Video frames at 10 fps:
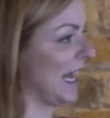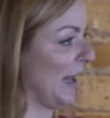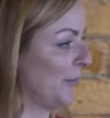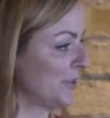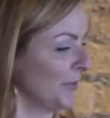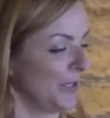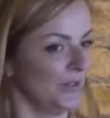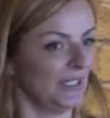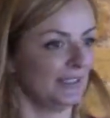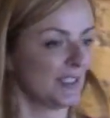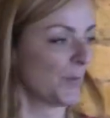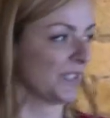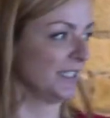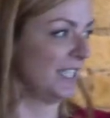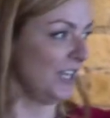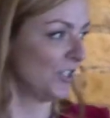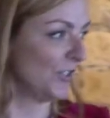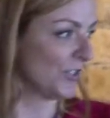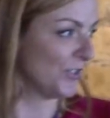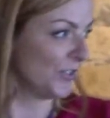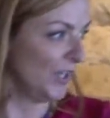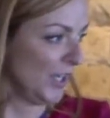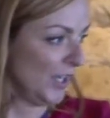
it up. So when you get this presentation, there's a